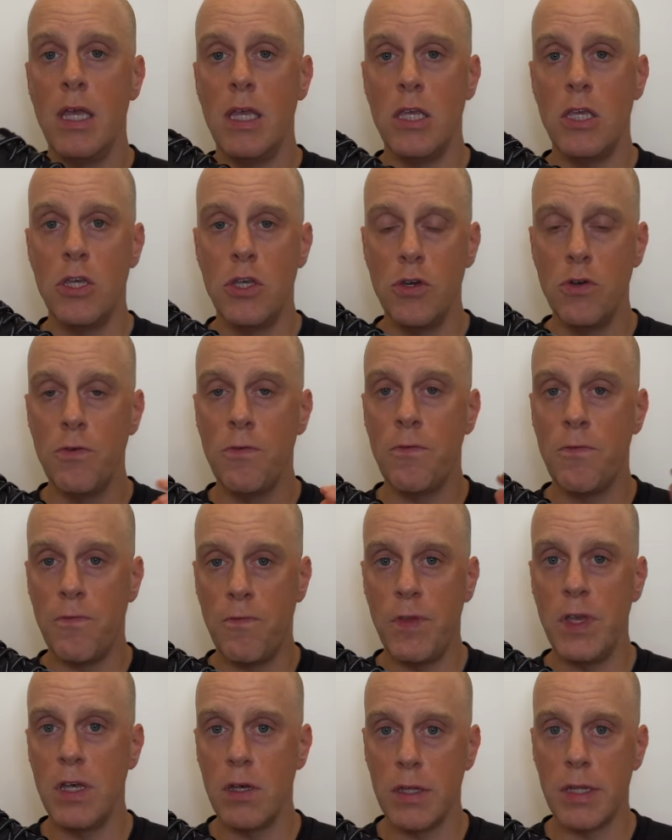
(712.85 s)
you
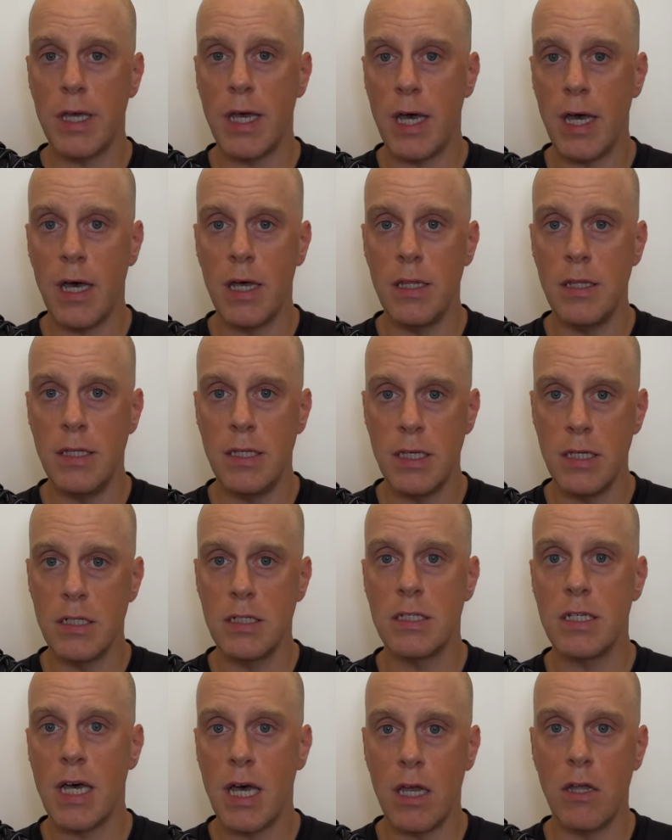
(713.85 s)
feel that the
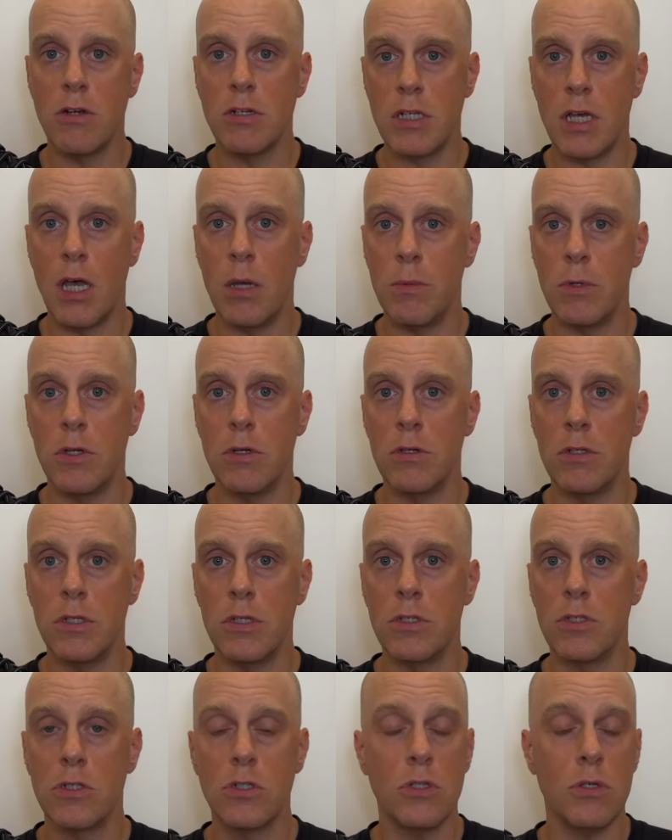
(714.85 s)
entire time you're in
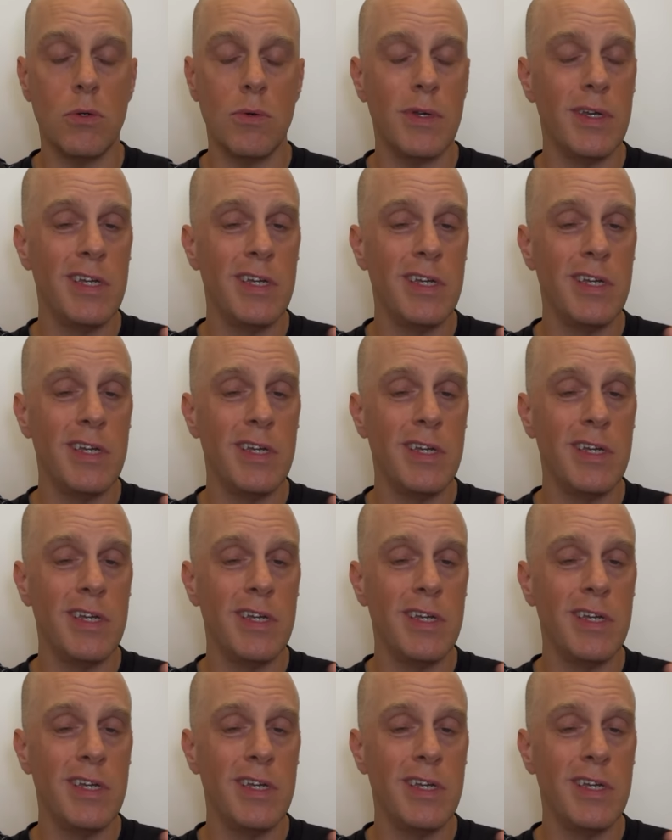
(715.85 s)
this shoe.